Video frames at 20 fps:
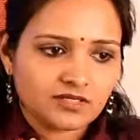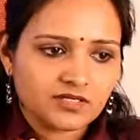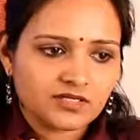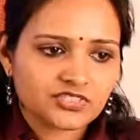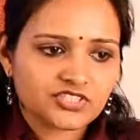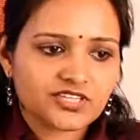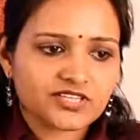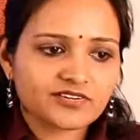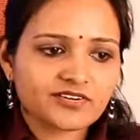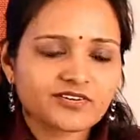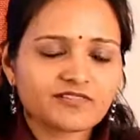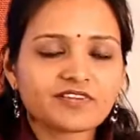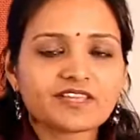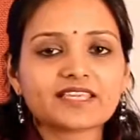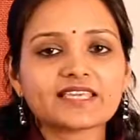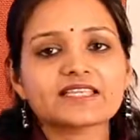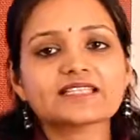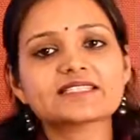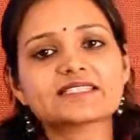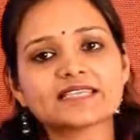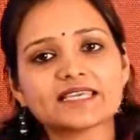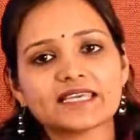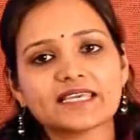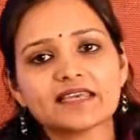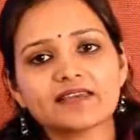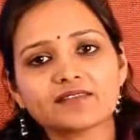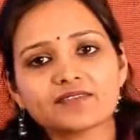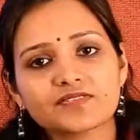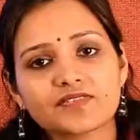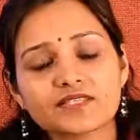Children, we can
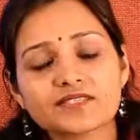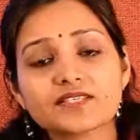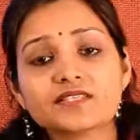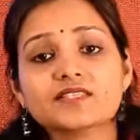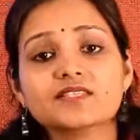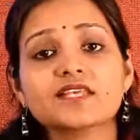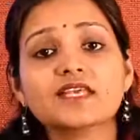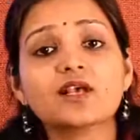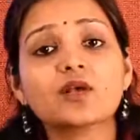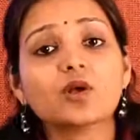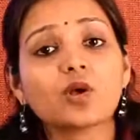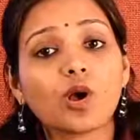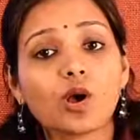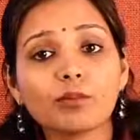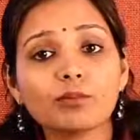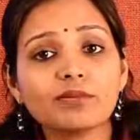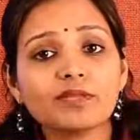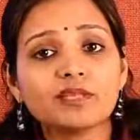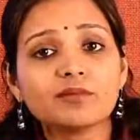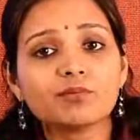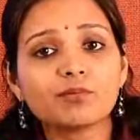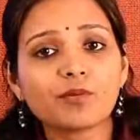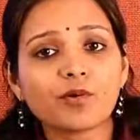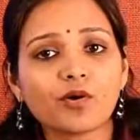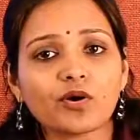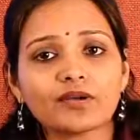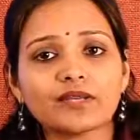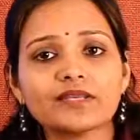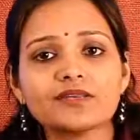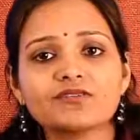see this is the common
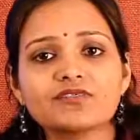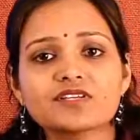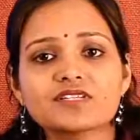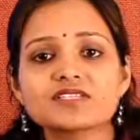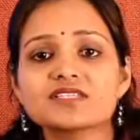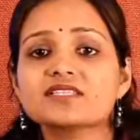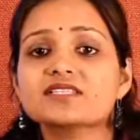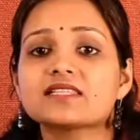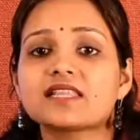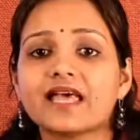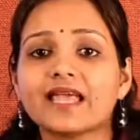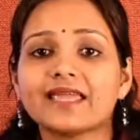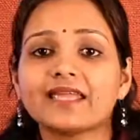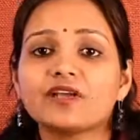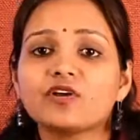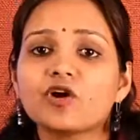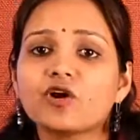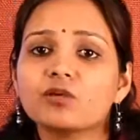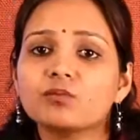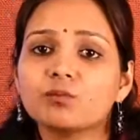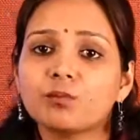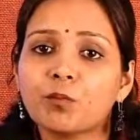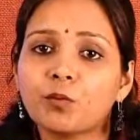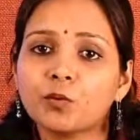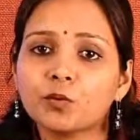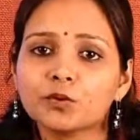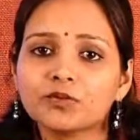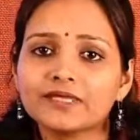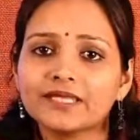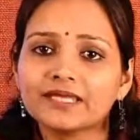point which is lying on
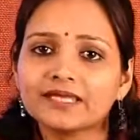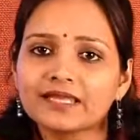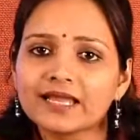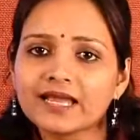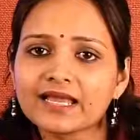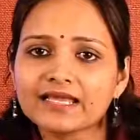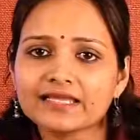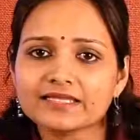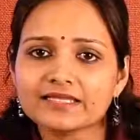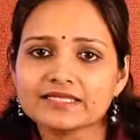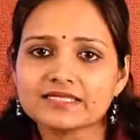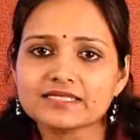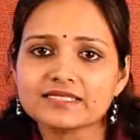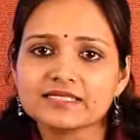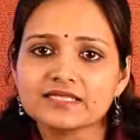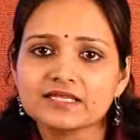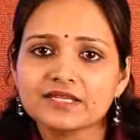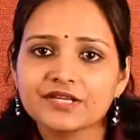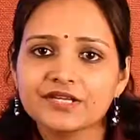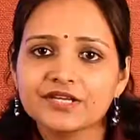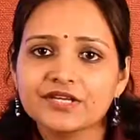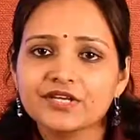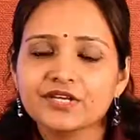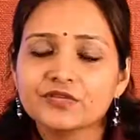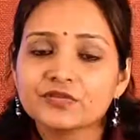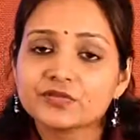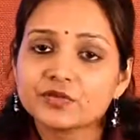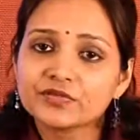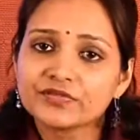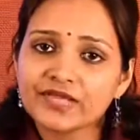both the lines.
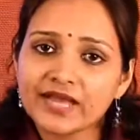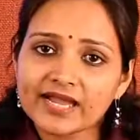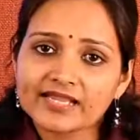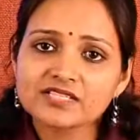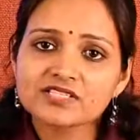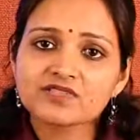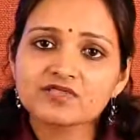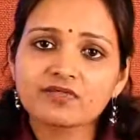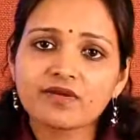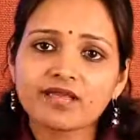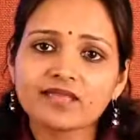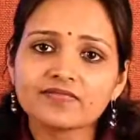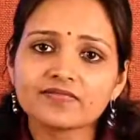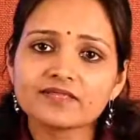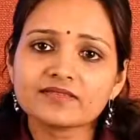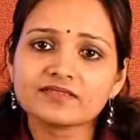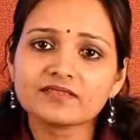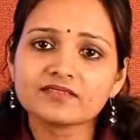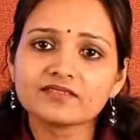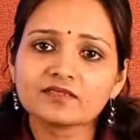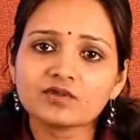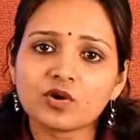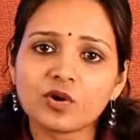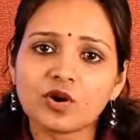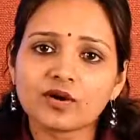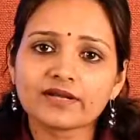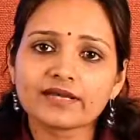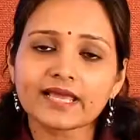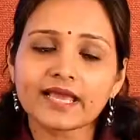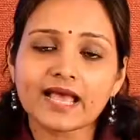So that's why this is
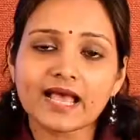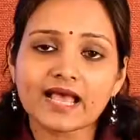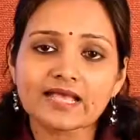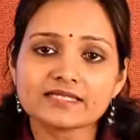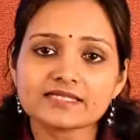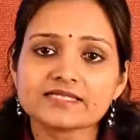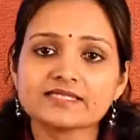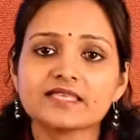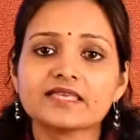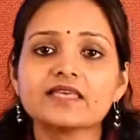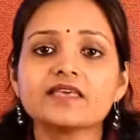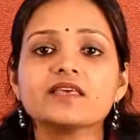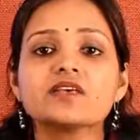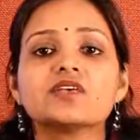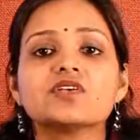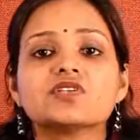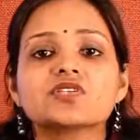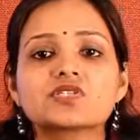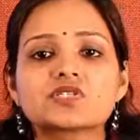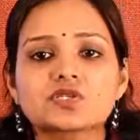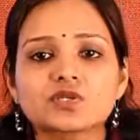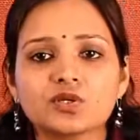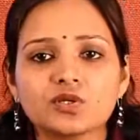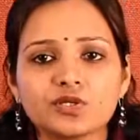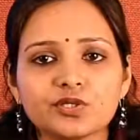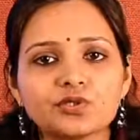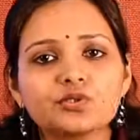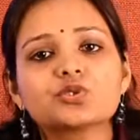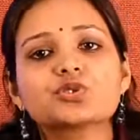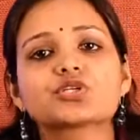called as the
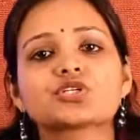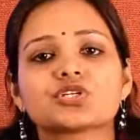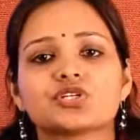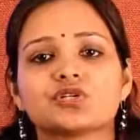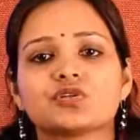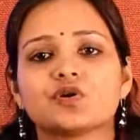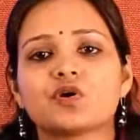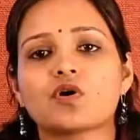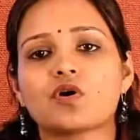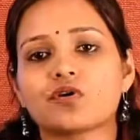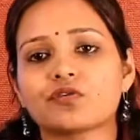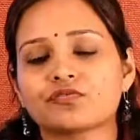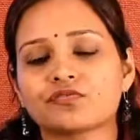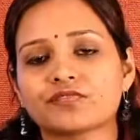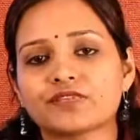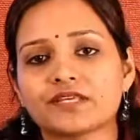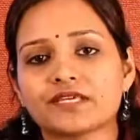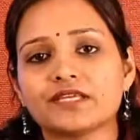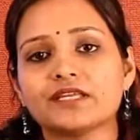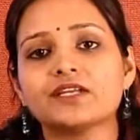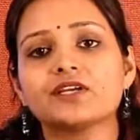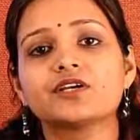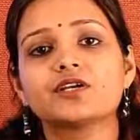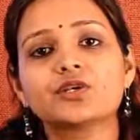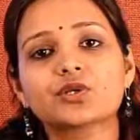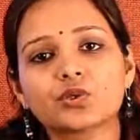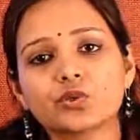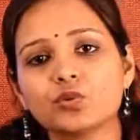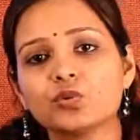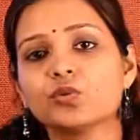solution of the
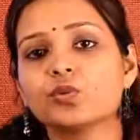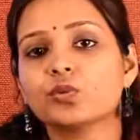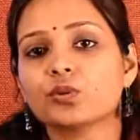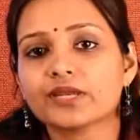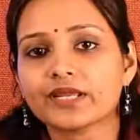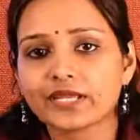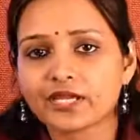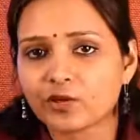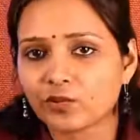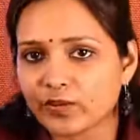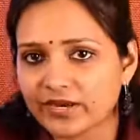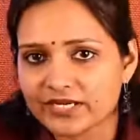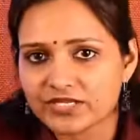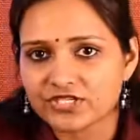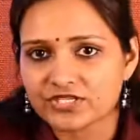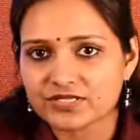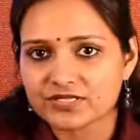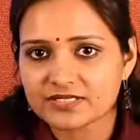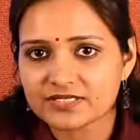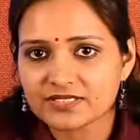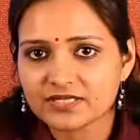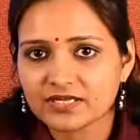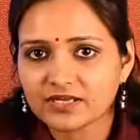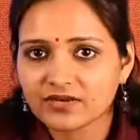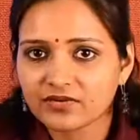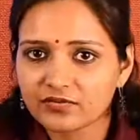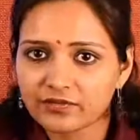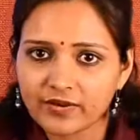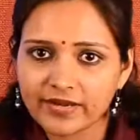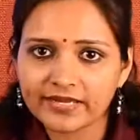two equations,
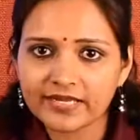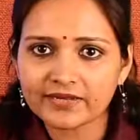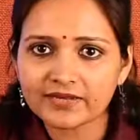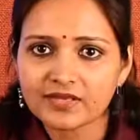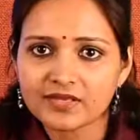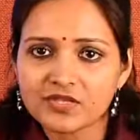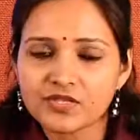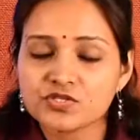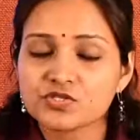right?